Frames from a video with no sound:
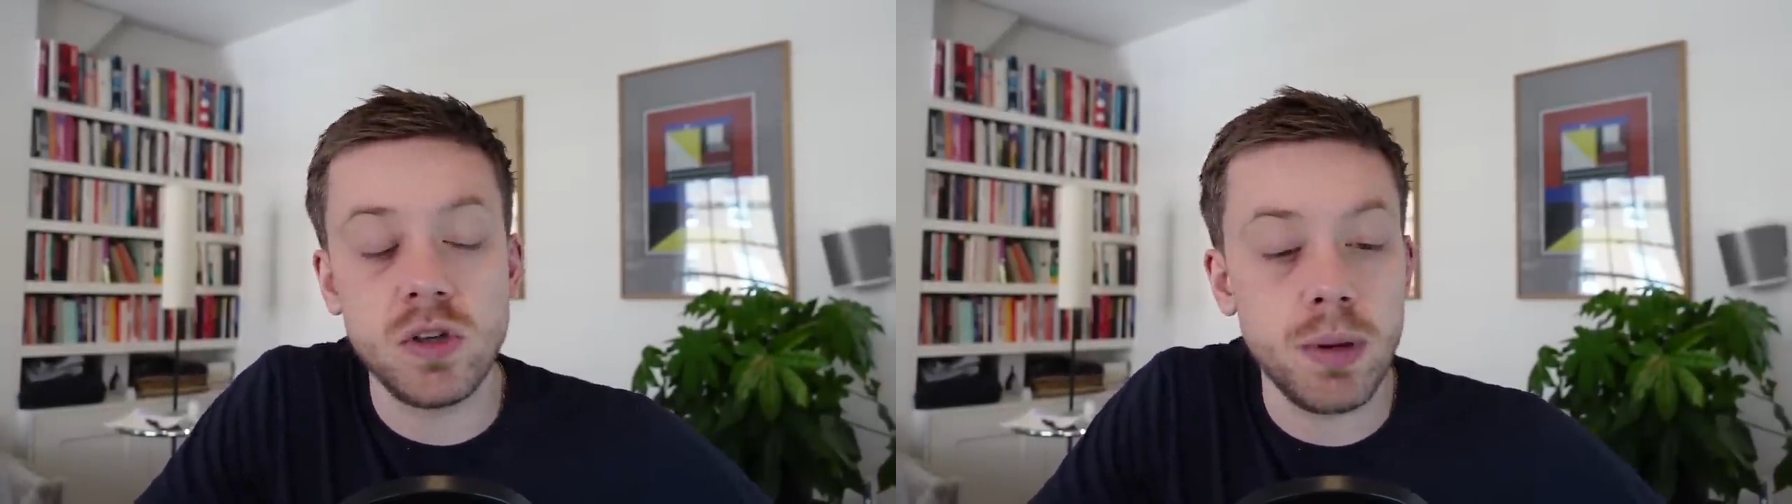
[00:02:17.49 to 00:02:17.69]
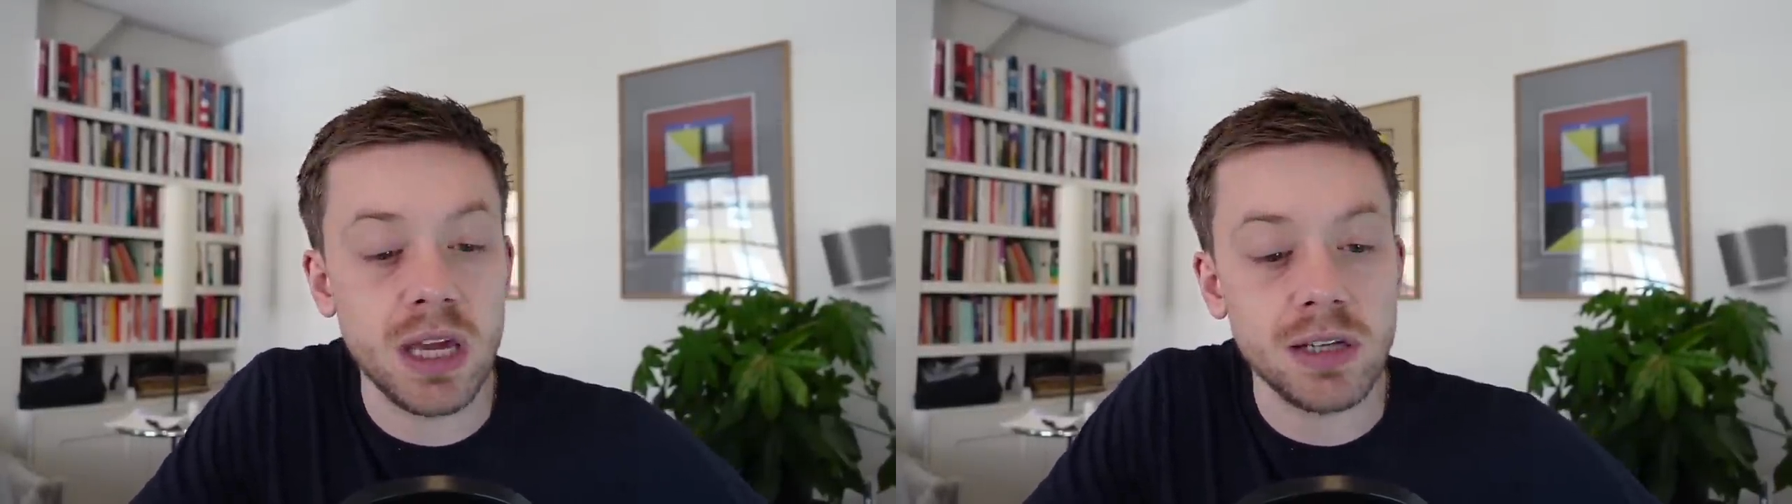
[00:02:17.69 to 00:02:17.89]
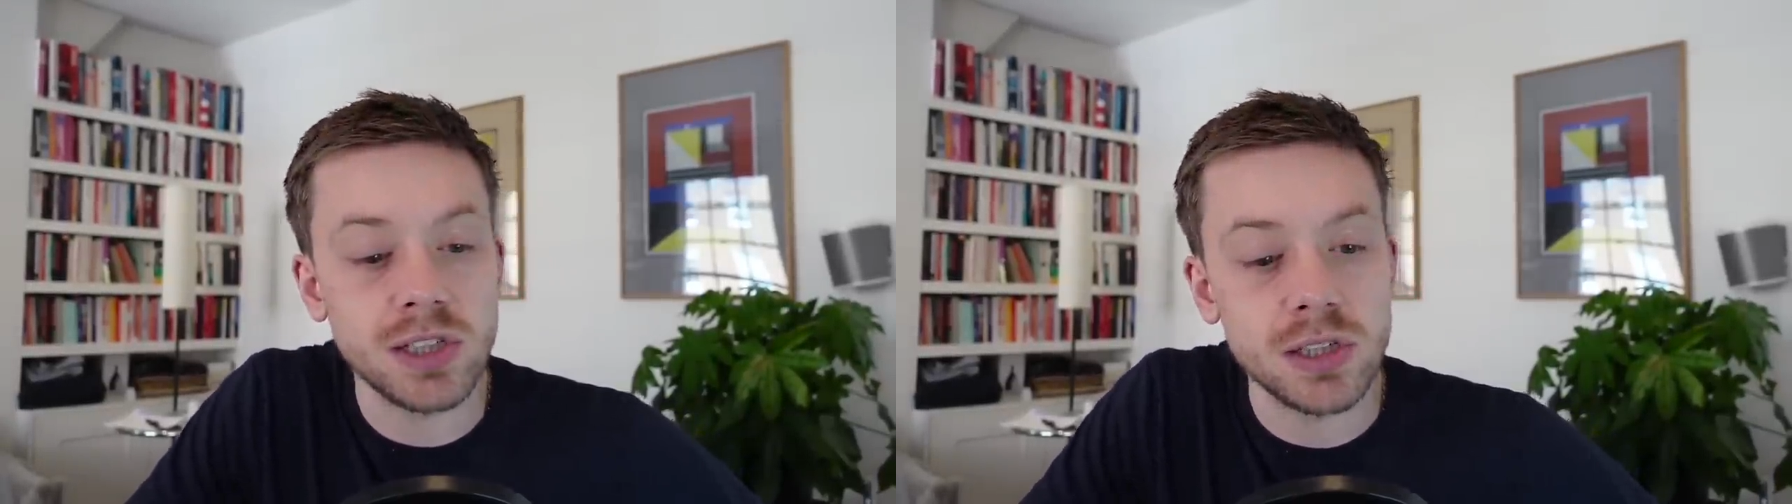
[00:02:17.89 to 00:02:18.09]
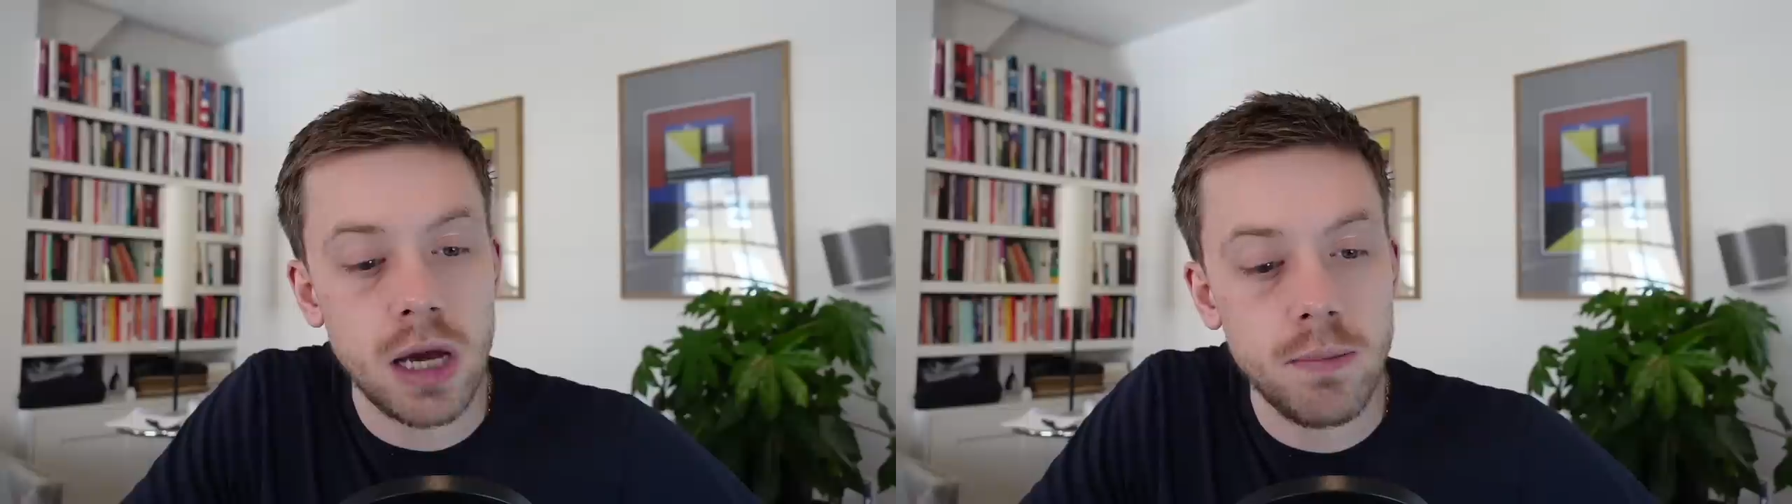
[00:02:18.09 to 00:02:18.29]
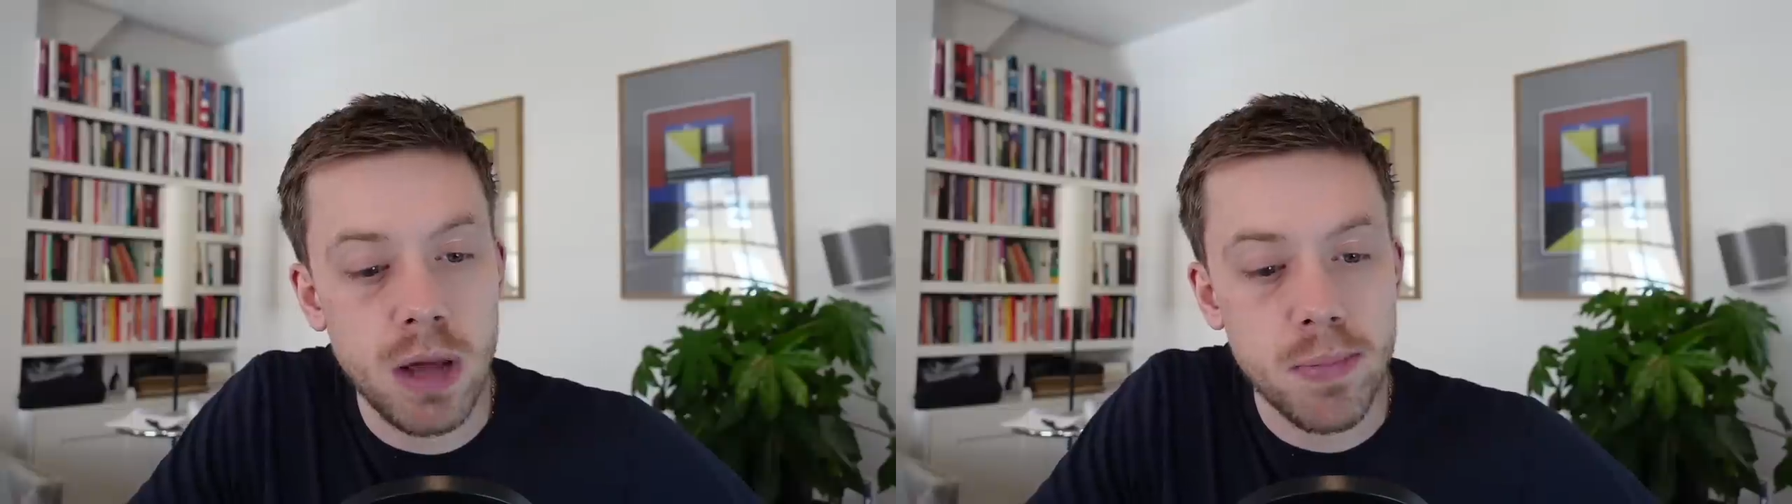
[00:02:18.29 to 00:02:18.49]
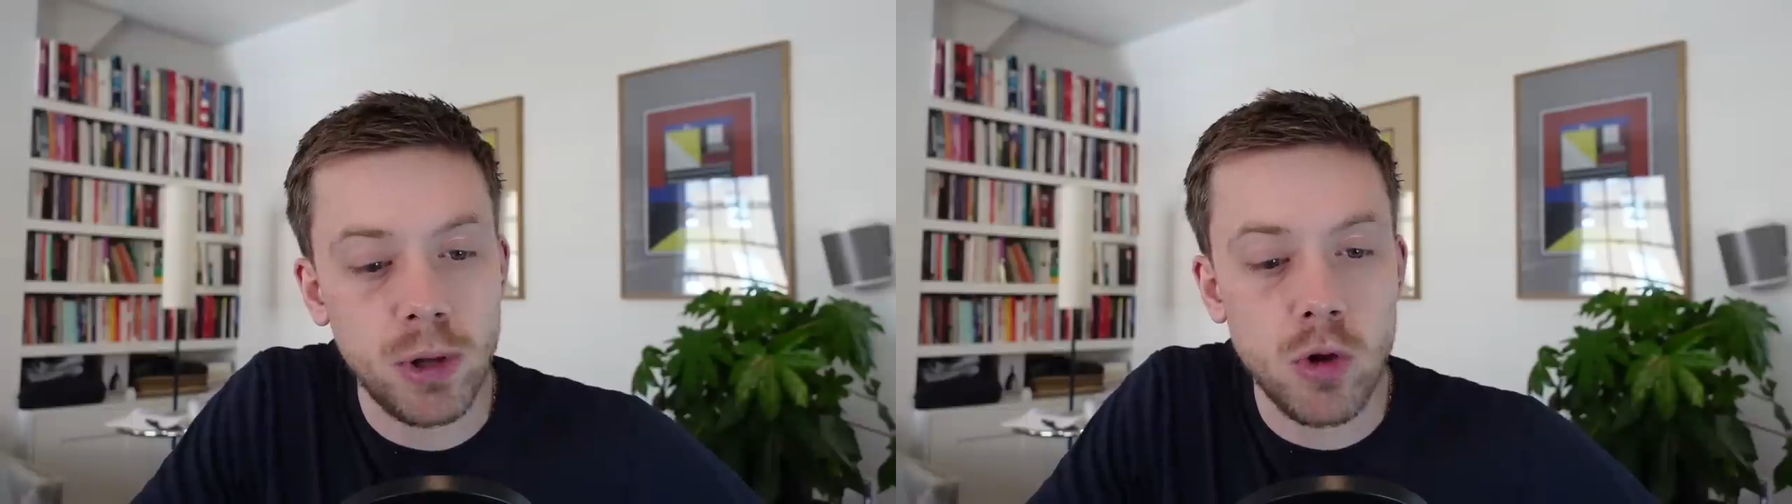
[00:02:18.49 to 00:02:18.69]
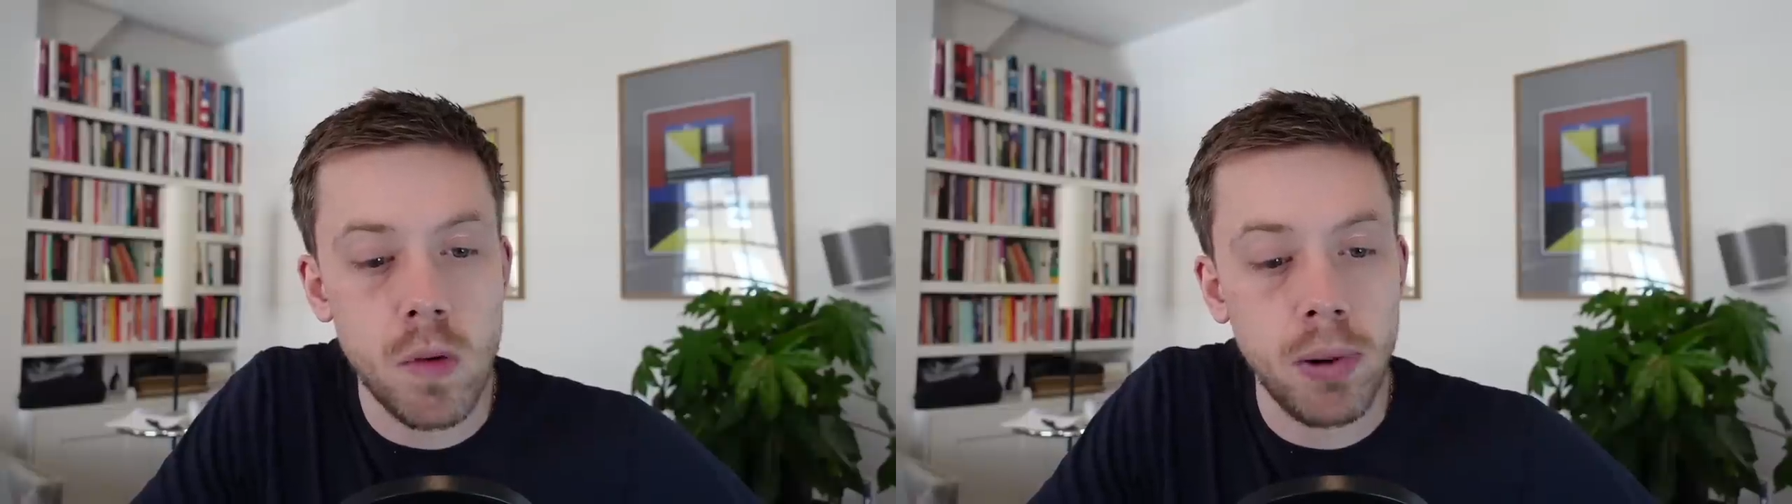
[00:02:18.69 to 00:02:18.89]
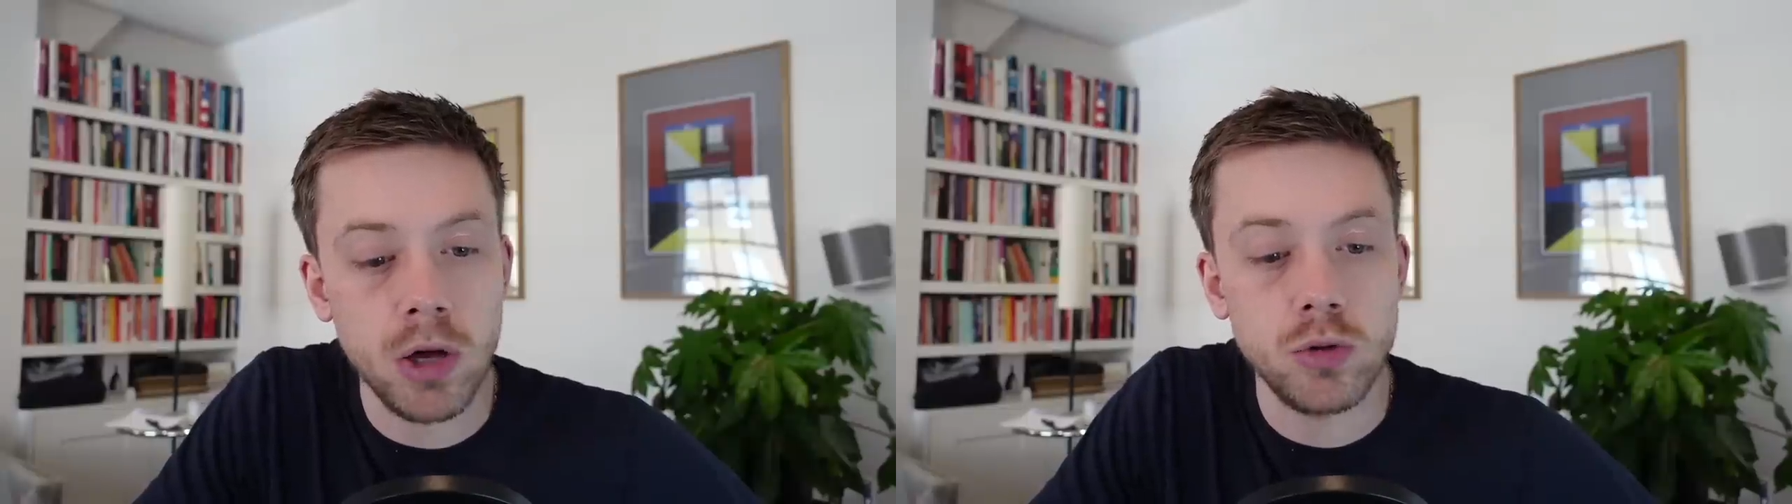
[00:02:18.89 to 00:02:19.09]
bigots and people who
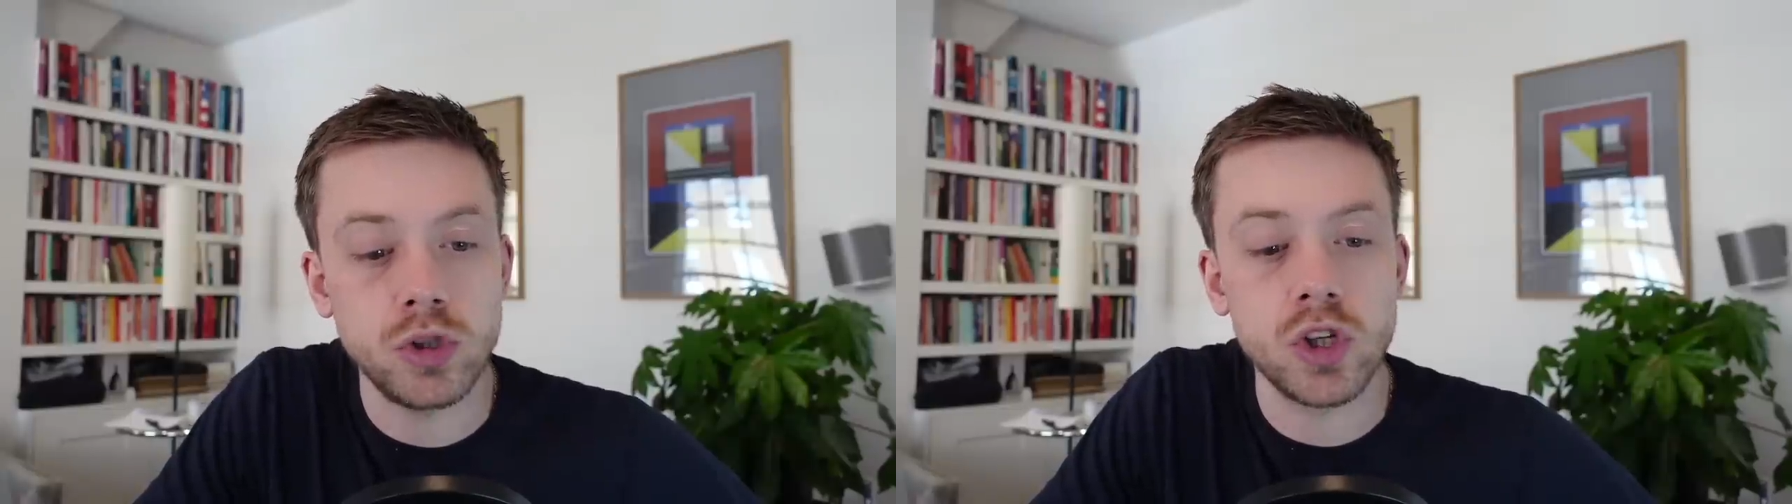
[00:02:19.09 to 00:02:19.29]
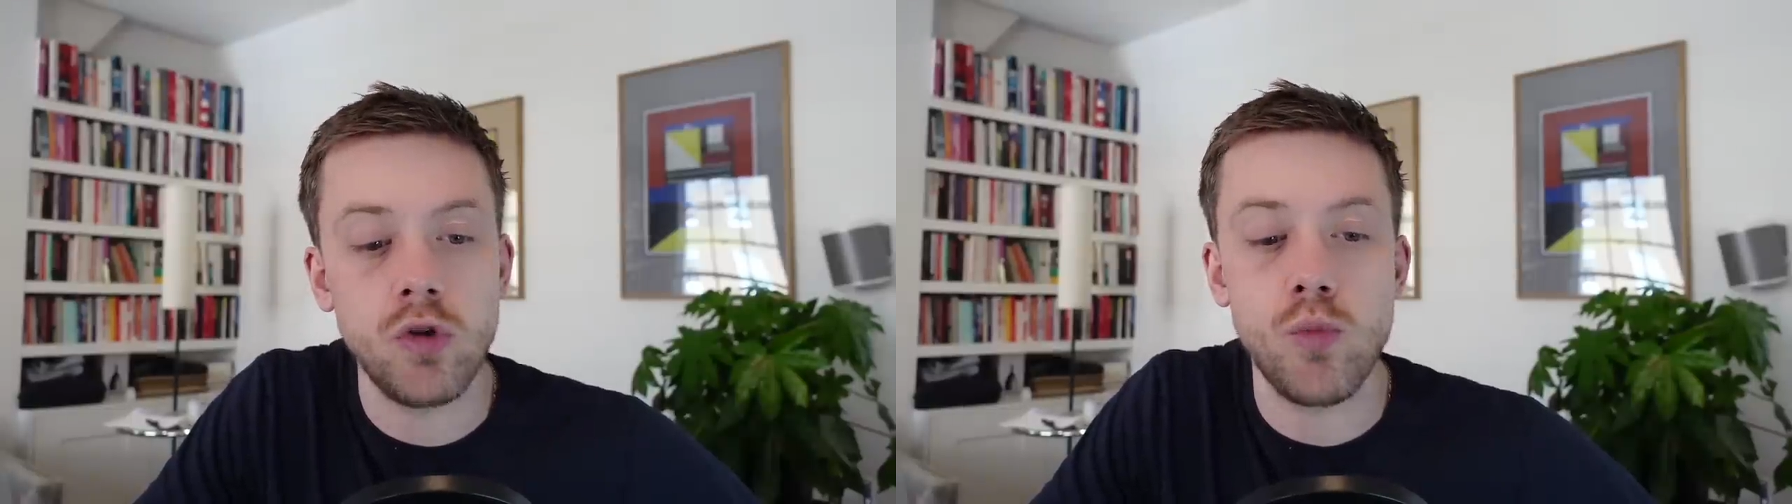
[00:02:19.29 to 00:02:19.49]
oppose